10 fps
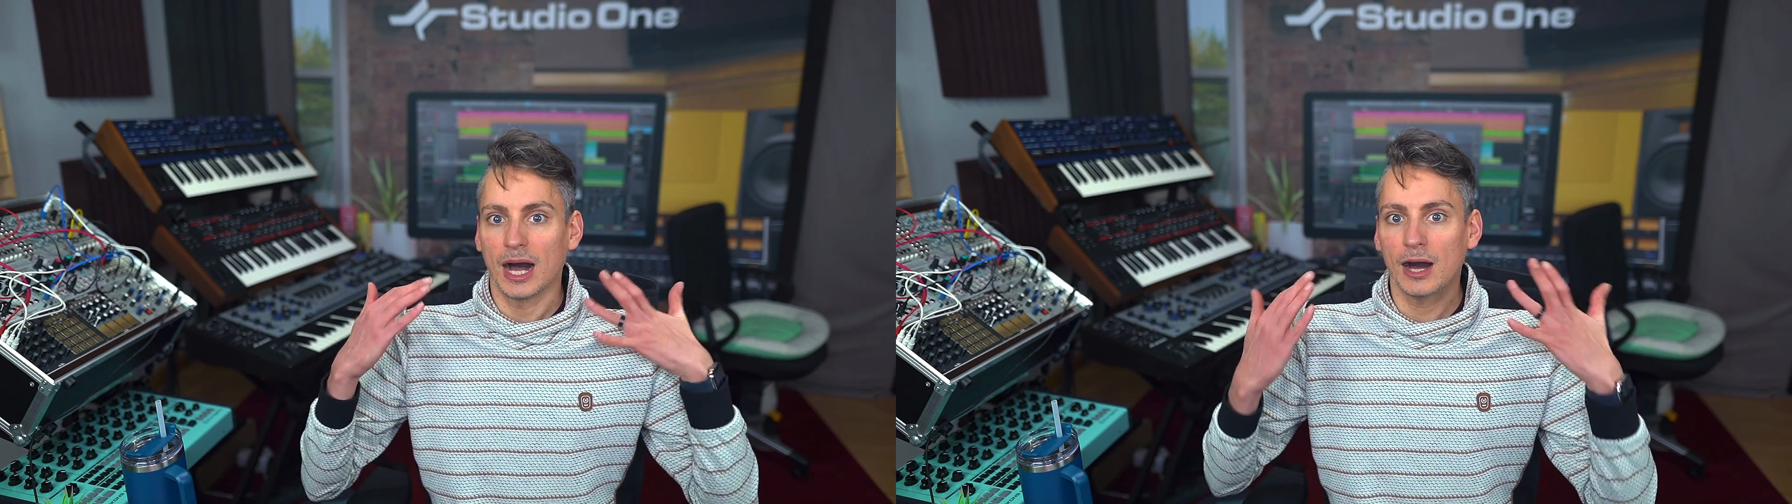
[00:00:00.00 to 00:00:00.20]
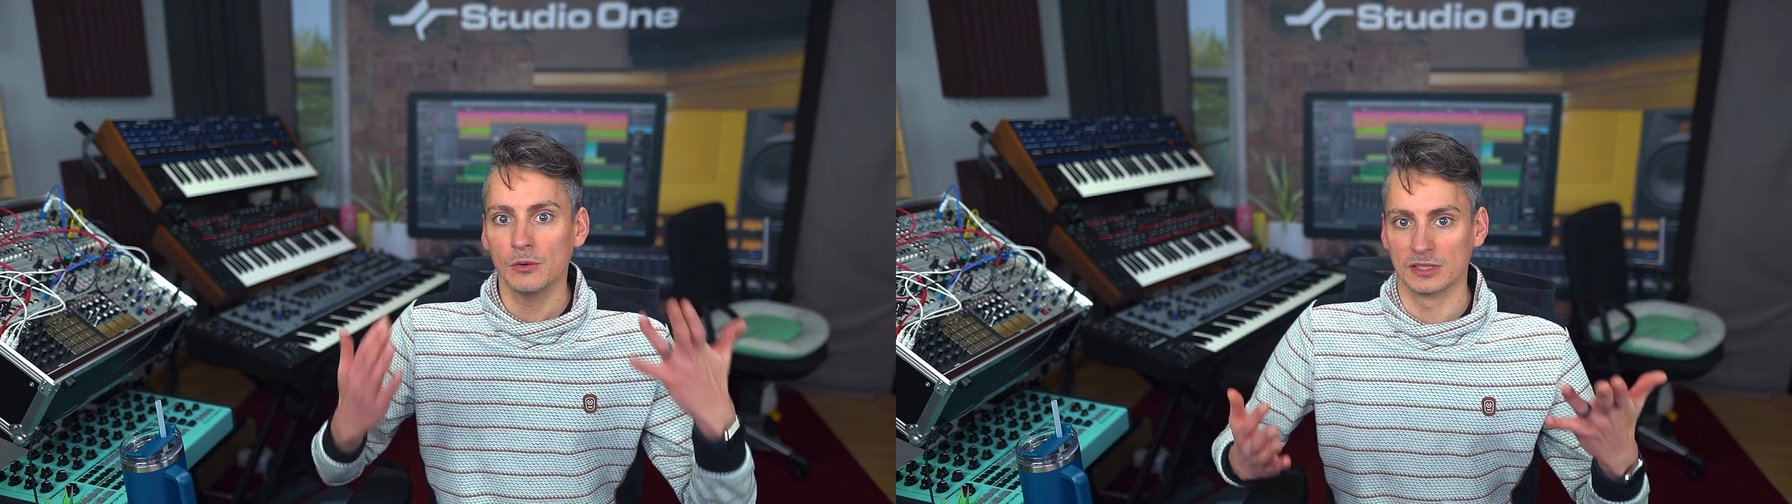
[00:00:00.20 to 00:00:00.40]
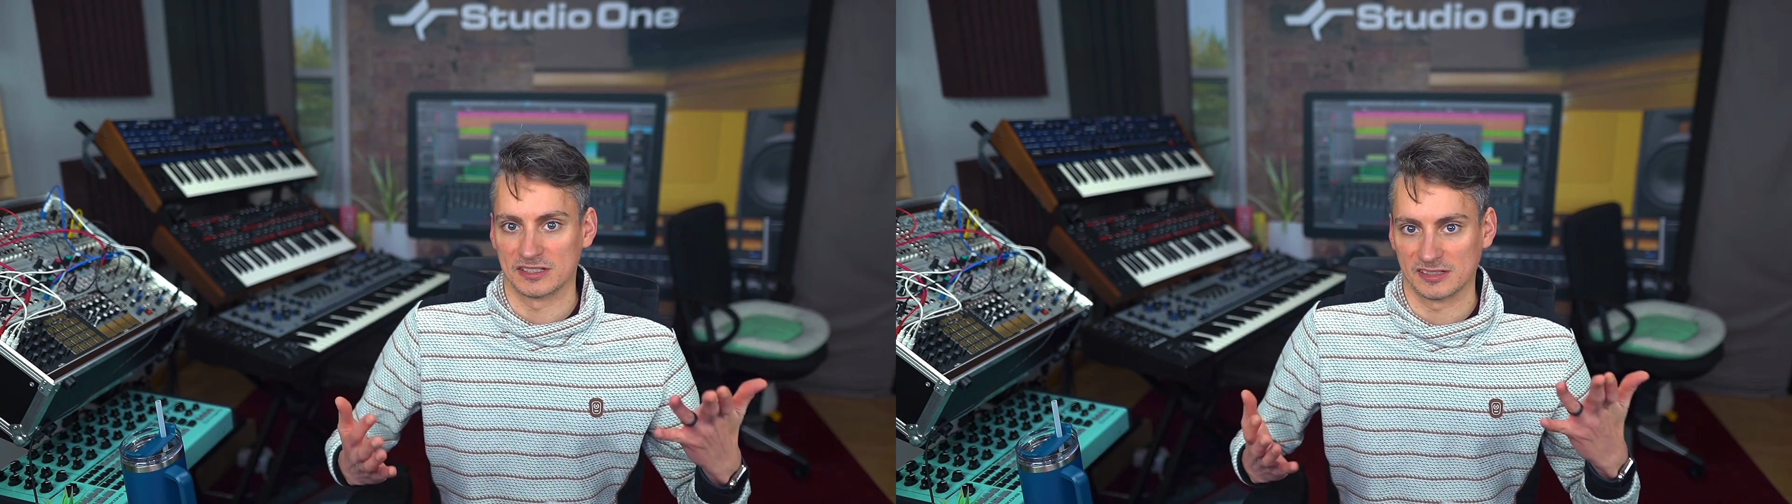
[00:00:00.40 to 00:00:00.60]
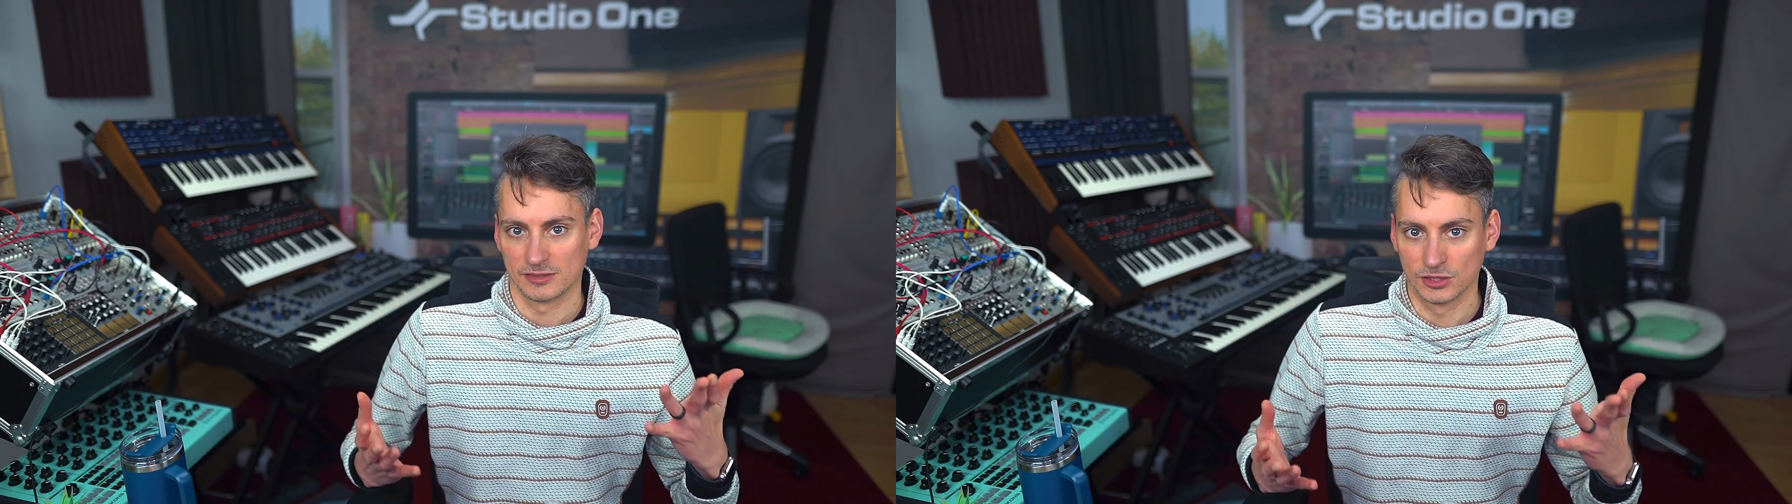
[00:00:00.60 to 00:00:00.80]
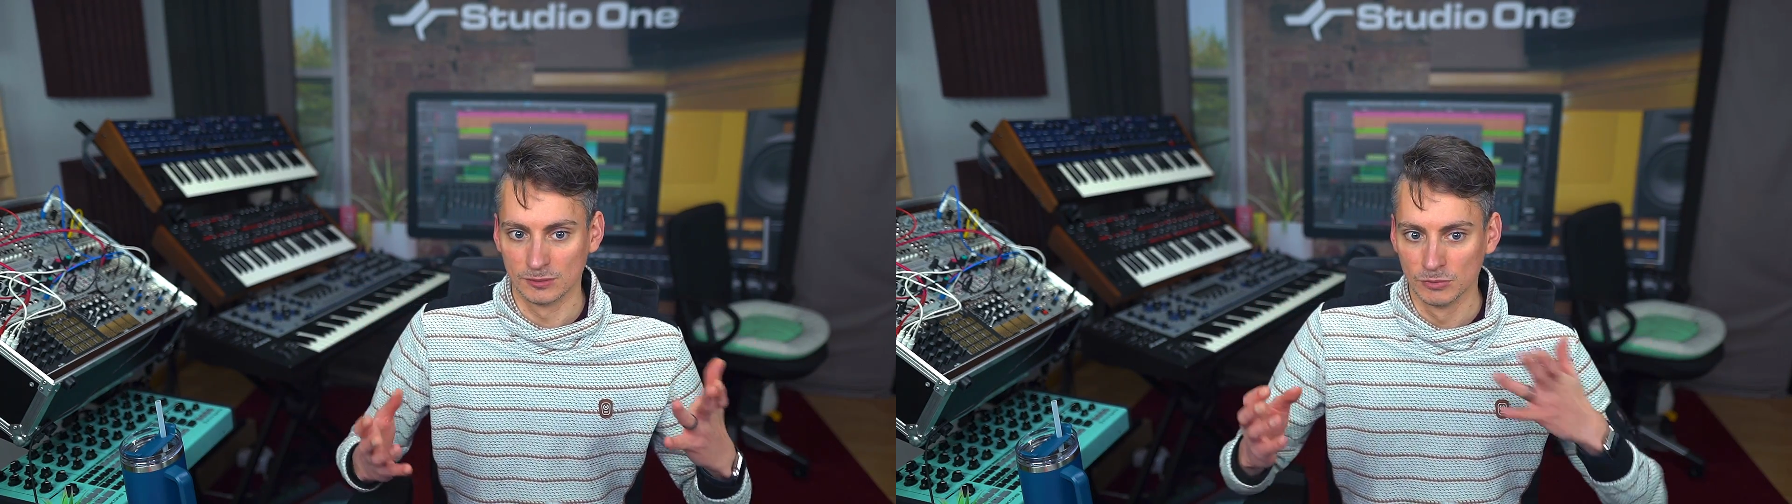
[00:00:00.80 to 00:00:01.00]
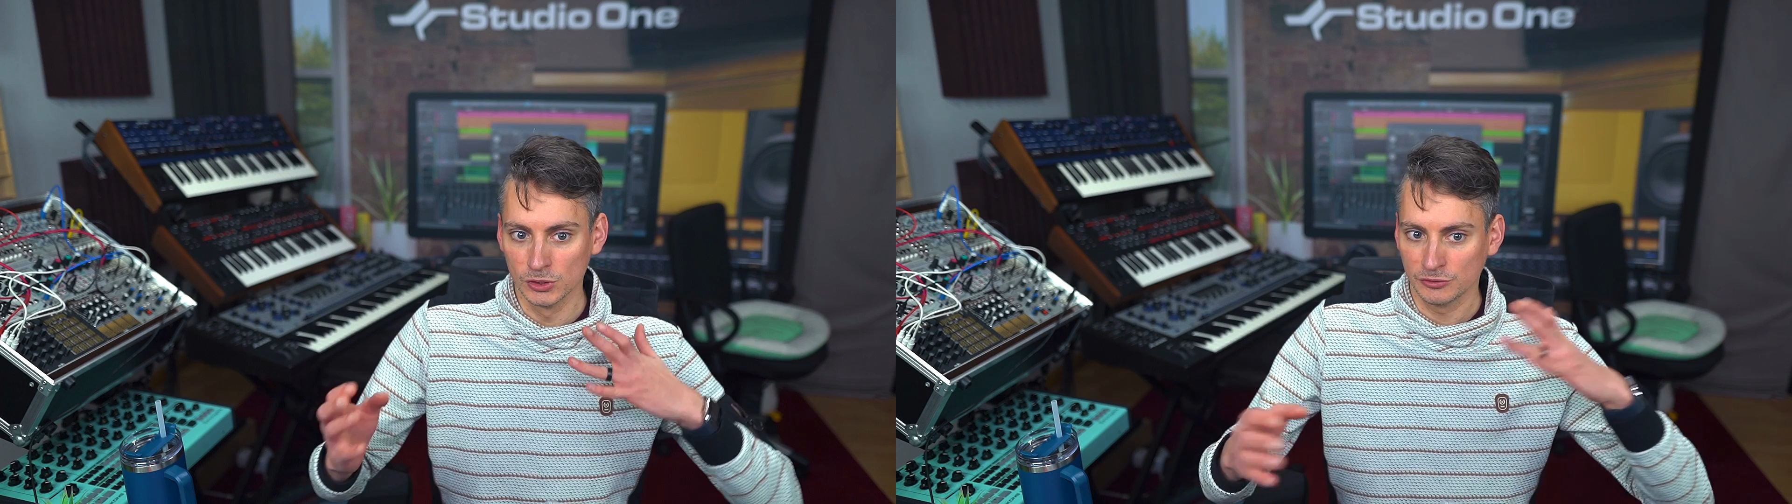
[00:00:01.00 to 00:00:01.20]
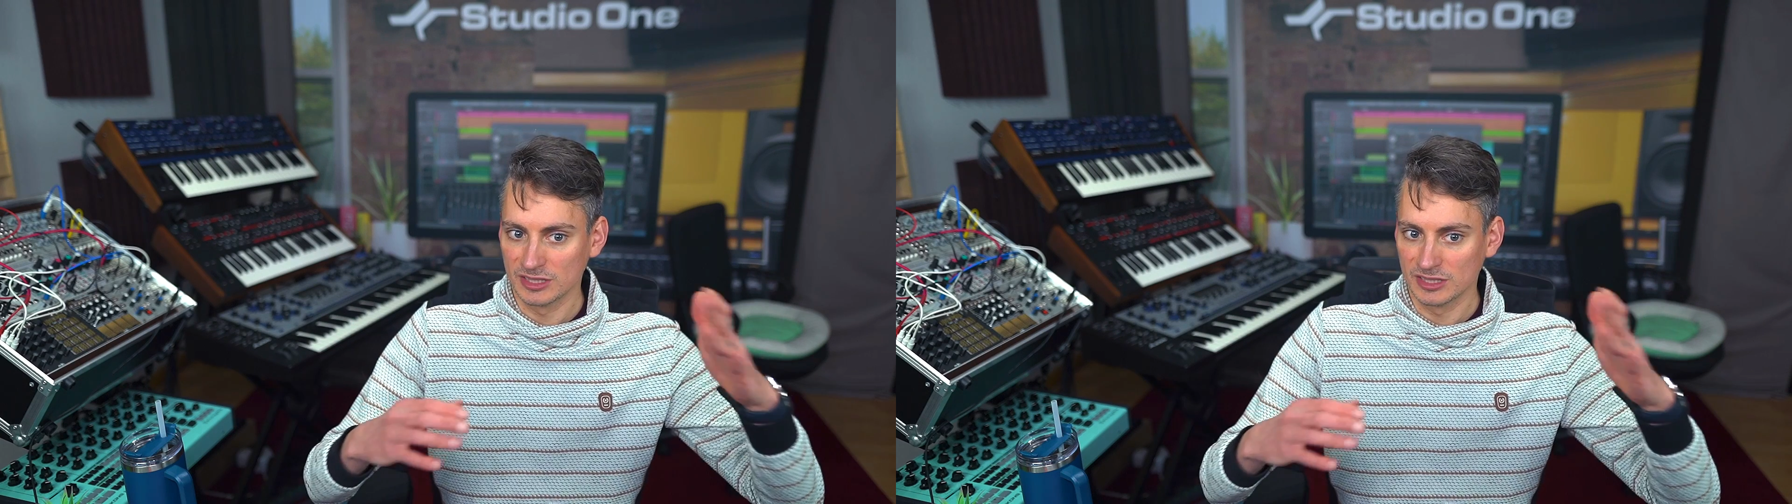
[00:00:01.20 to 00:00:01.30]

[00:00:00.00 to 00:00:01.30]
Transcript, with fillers: hours to move